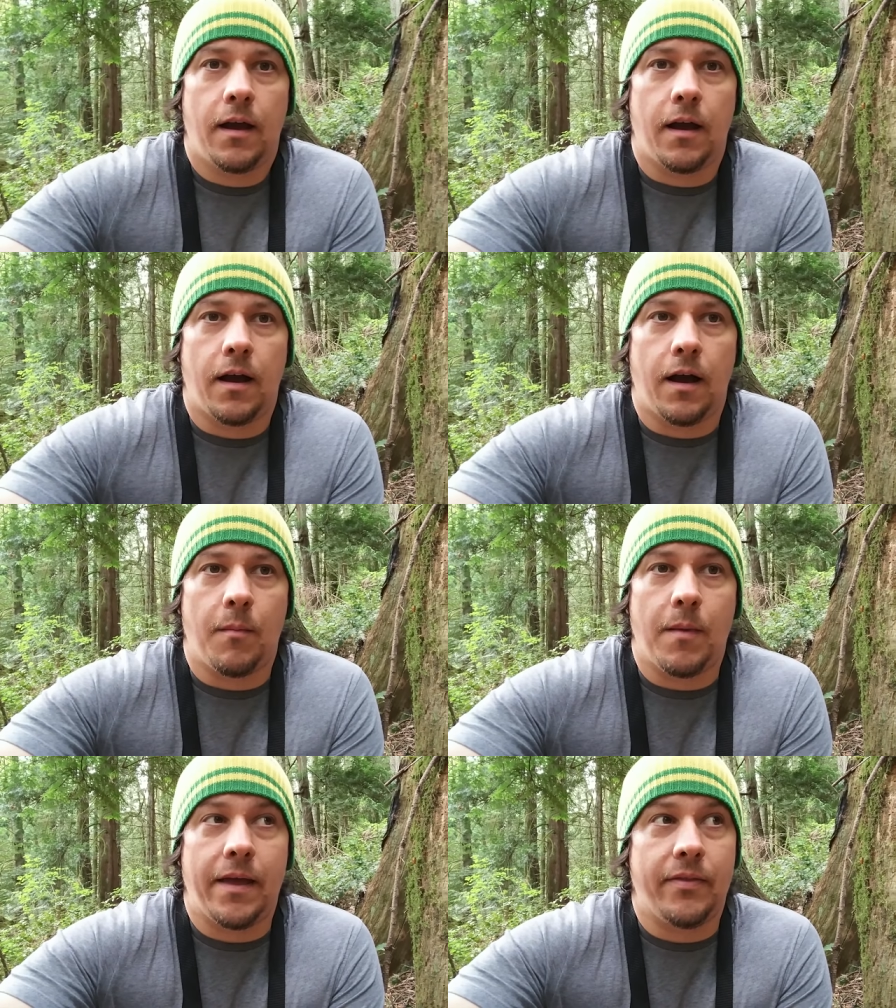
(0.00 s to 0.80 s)

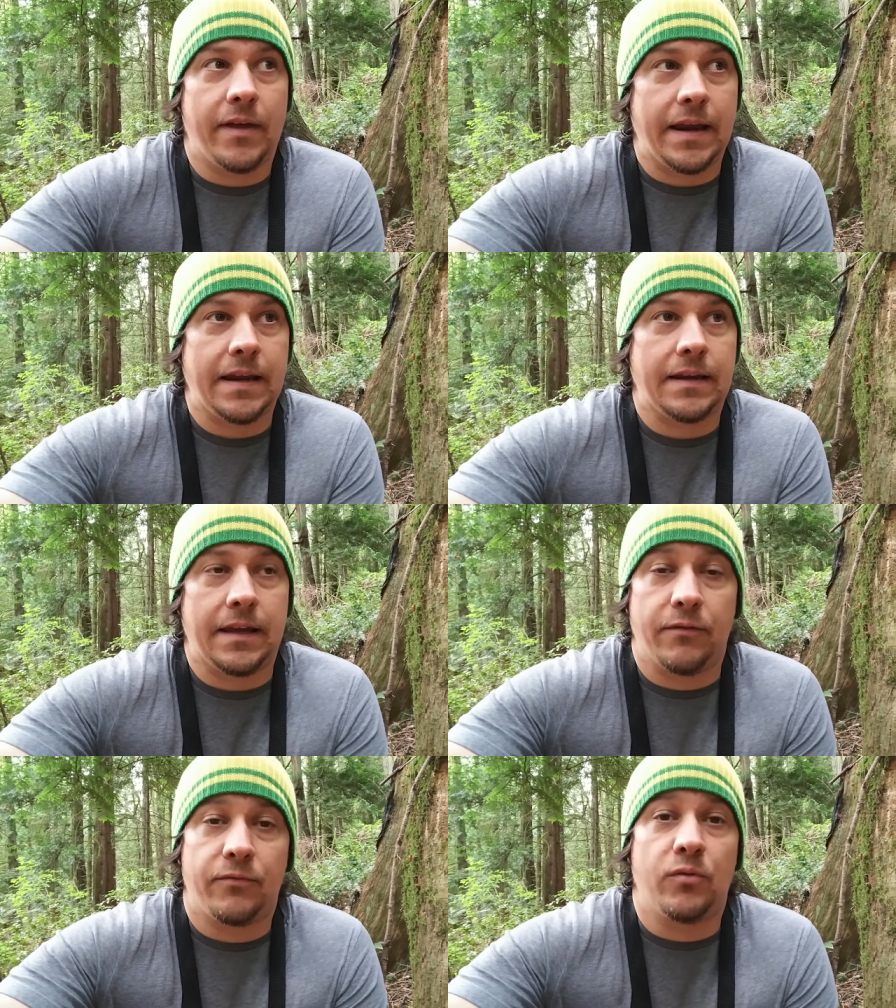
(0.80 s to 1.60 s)
Um, and they
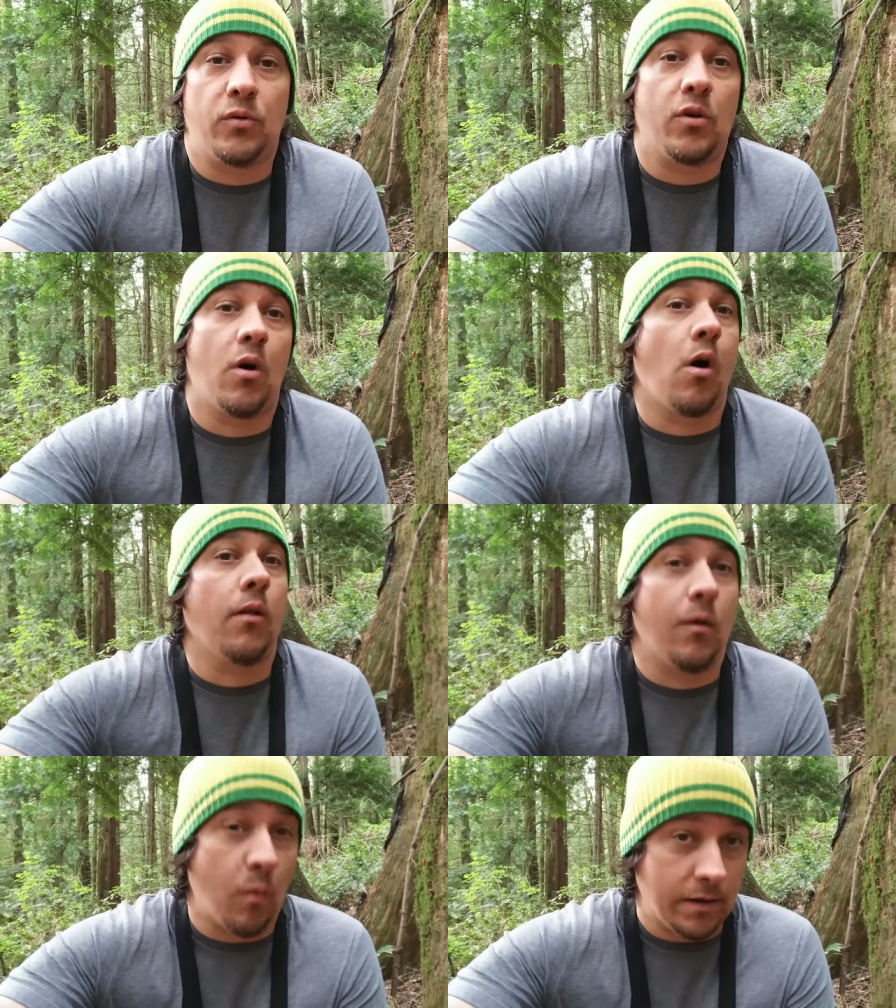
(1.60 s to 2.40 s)
give fruit
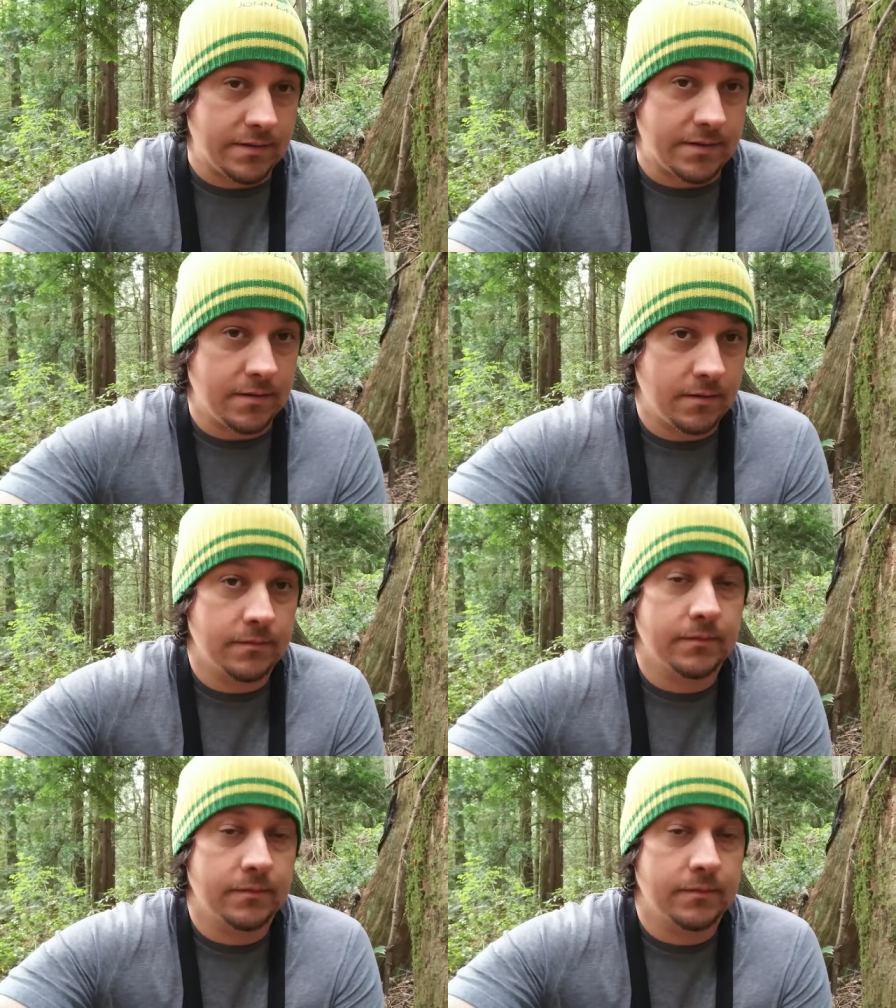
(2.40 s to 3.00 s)
all at once.